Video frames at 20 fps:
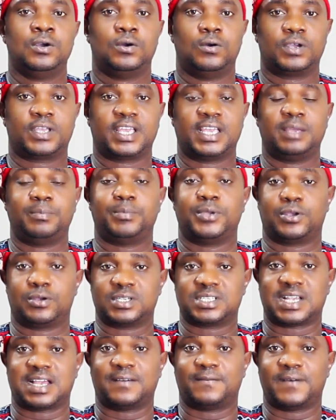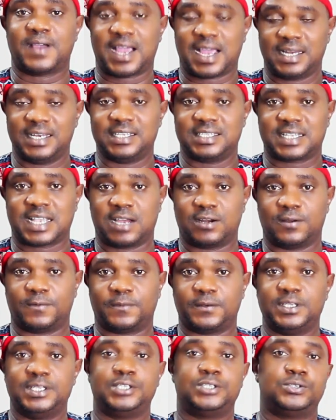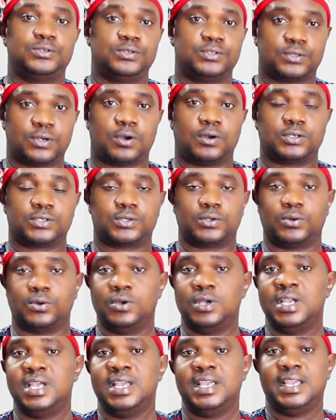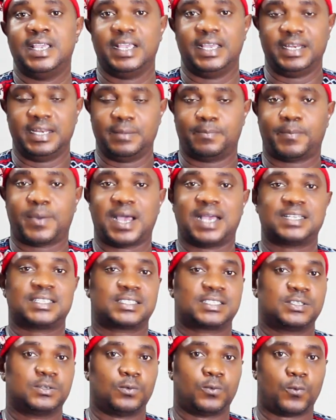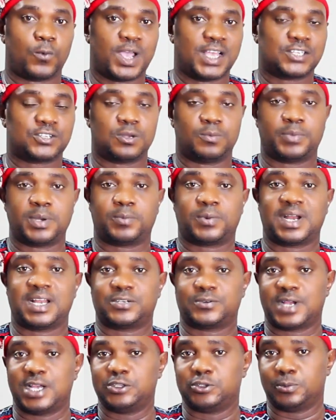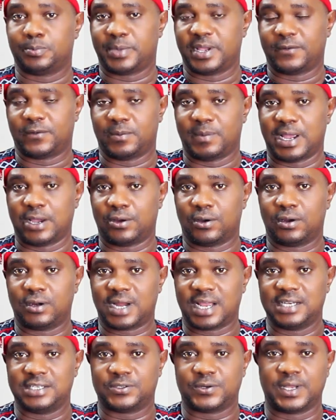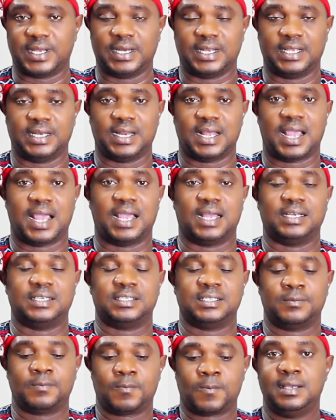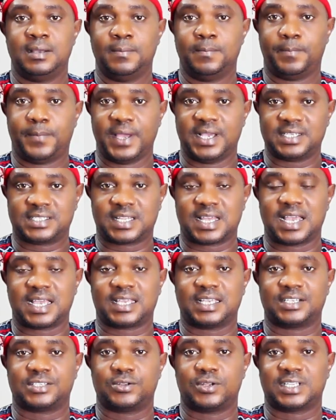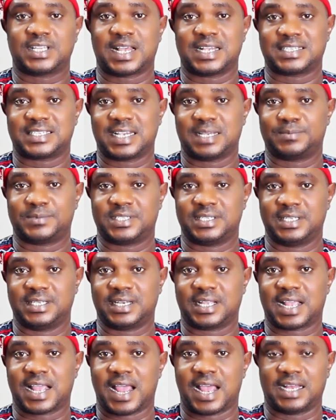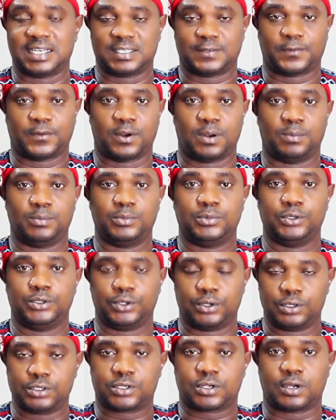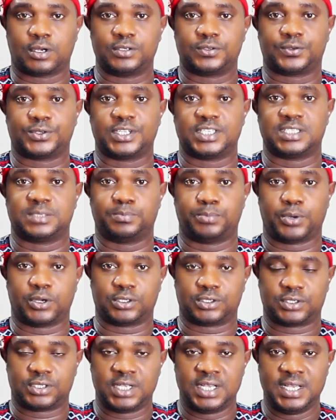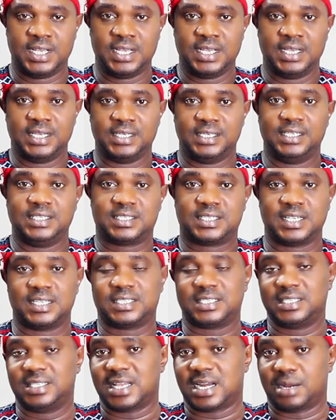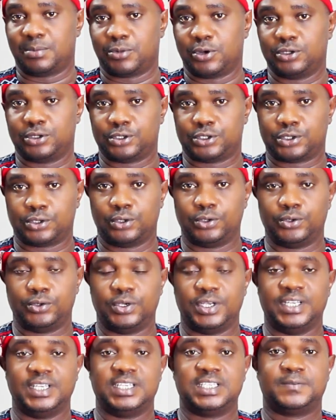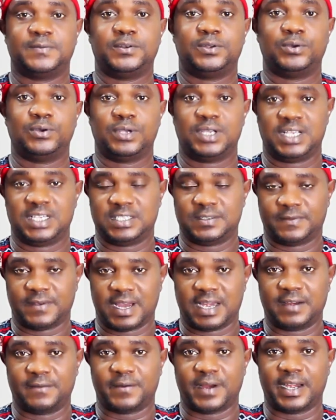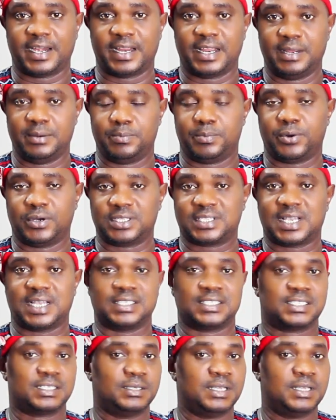Okay, because I've had this kind of issues also in the past where some people are trying to pay for my online training and Paystack is not accepting cards from those countries. But this setting that I'm going to show you in this video is very, very important.